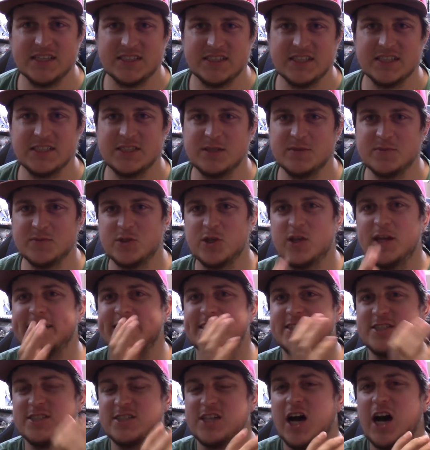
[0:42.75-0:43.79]
systems are like
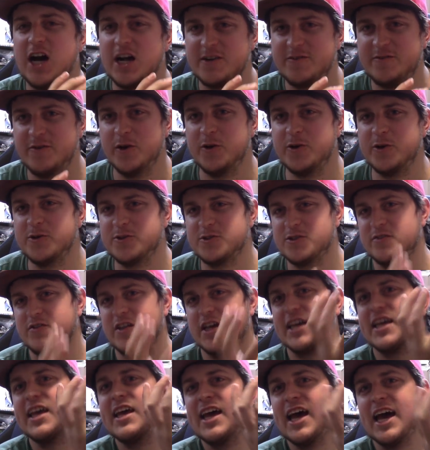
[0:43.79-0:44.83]
stock photos of
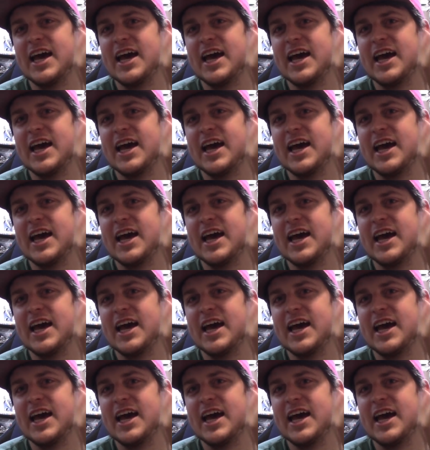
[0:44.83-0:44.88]
like